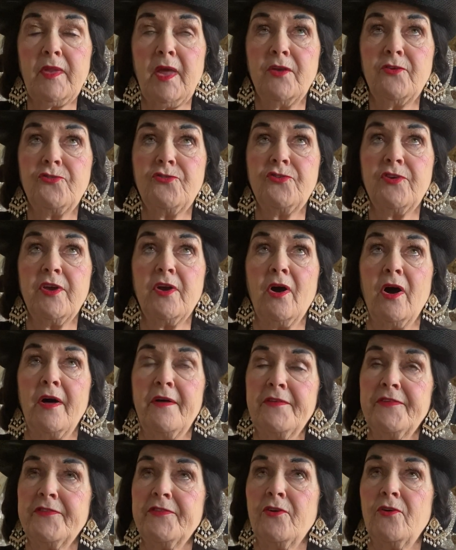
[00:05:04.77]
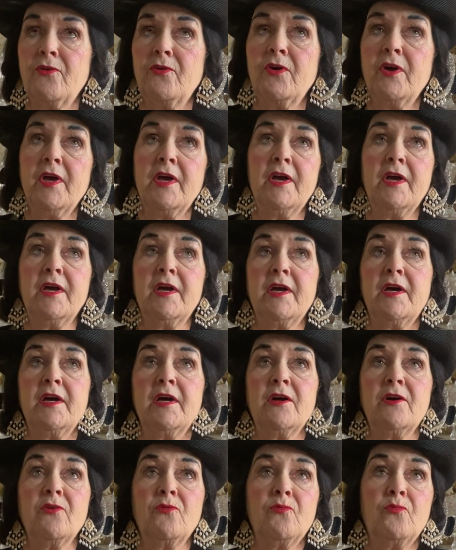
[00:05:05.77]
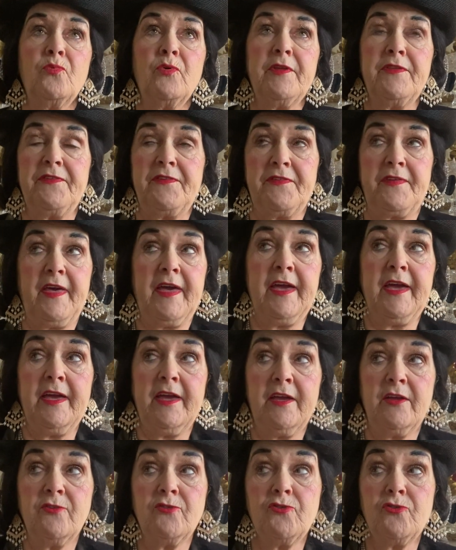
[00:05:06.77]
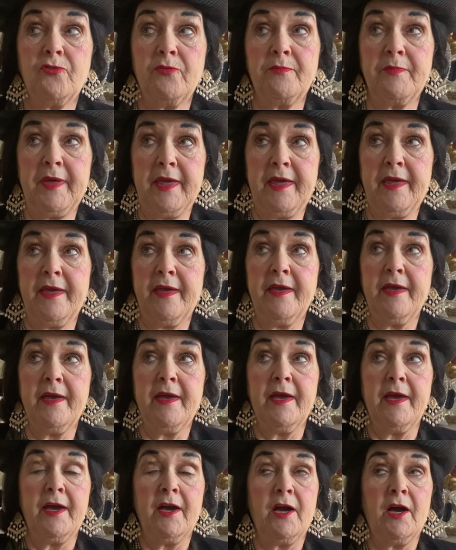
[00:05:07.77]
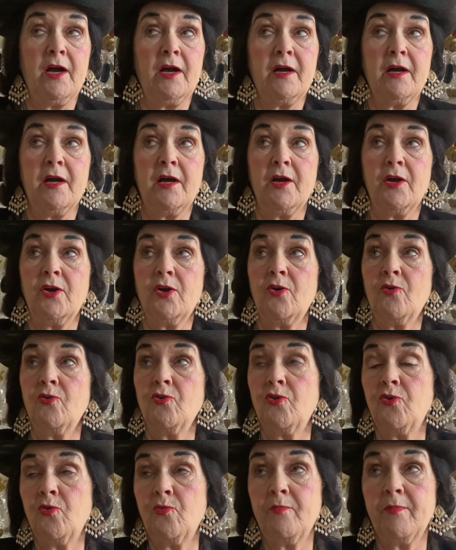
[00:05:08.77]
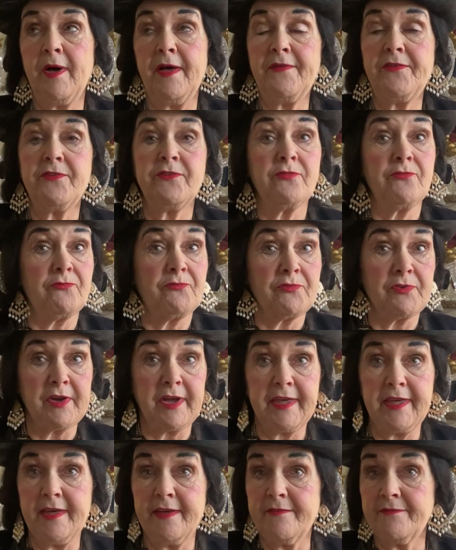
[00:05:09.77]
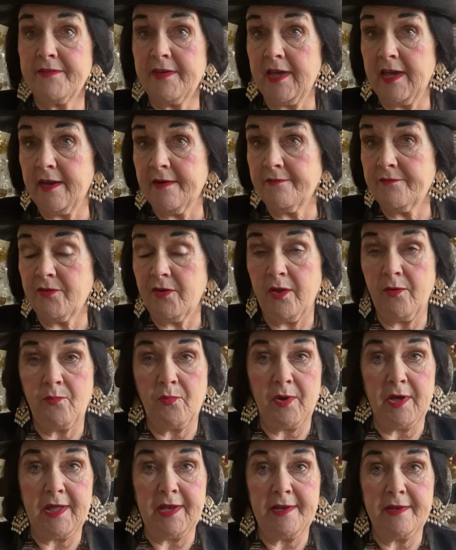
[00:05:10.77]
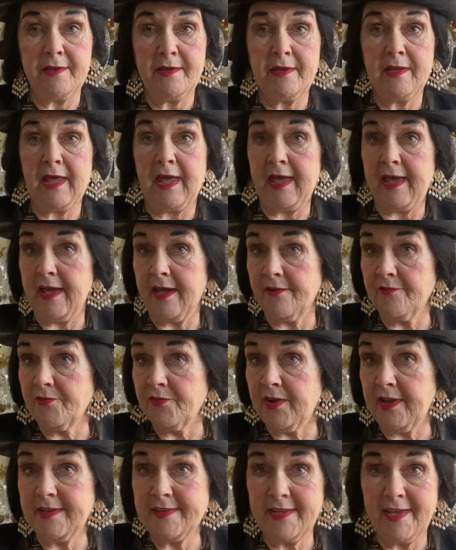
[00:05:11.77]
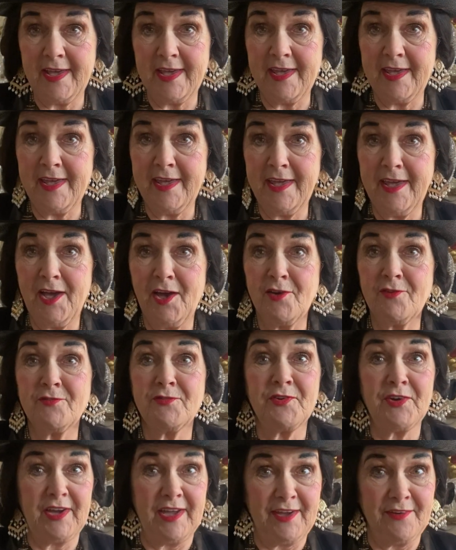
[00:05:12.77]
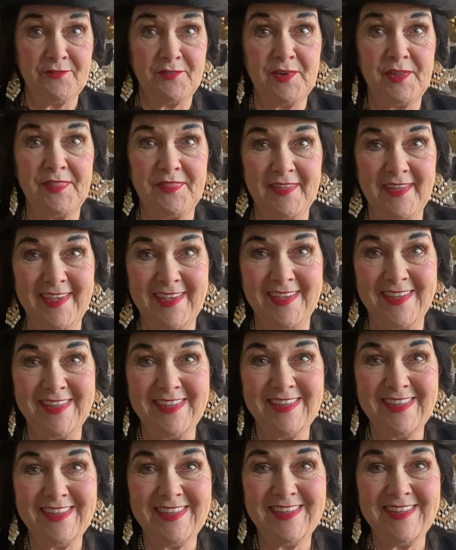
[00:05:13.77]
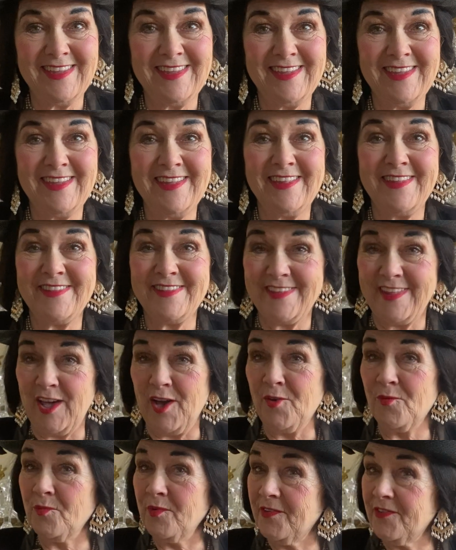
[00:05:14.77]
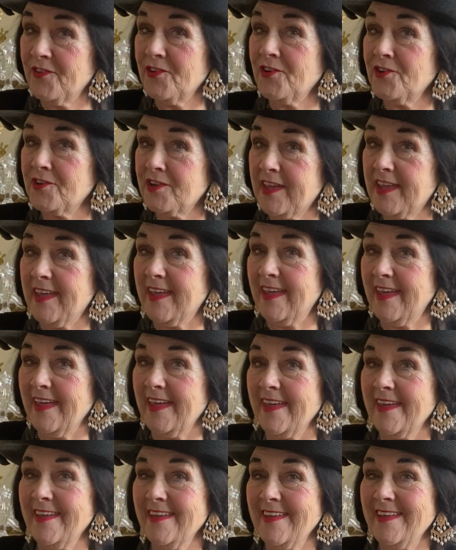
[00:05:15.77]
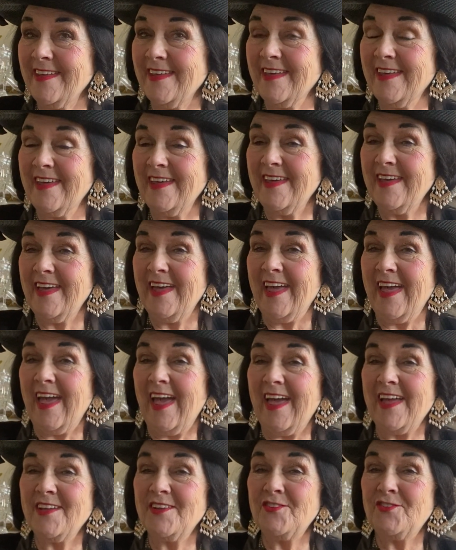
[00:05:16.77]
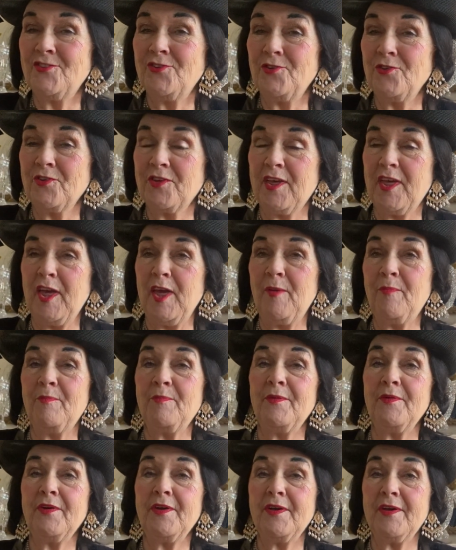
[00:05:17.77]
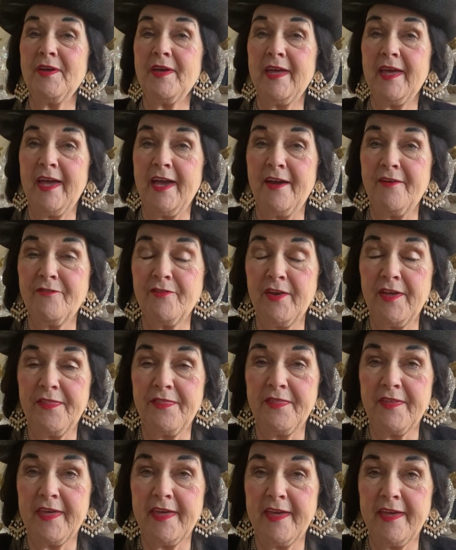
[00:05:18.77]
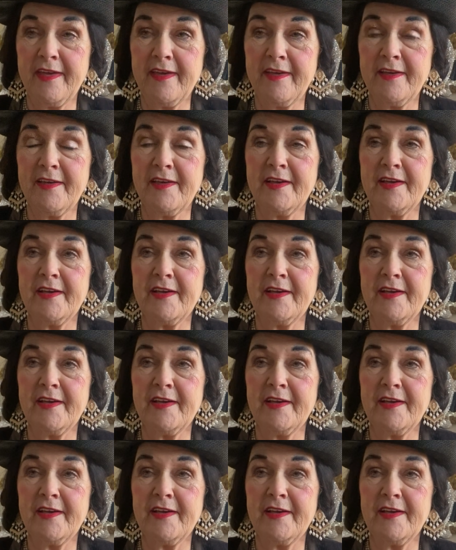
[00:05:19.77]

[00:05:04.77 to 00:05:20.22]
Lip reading: she also would say to me, you must forgive everyone every day for everything. That was her key, to keep everything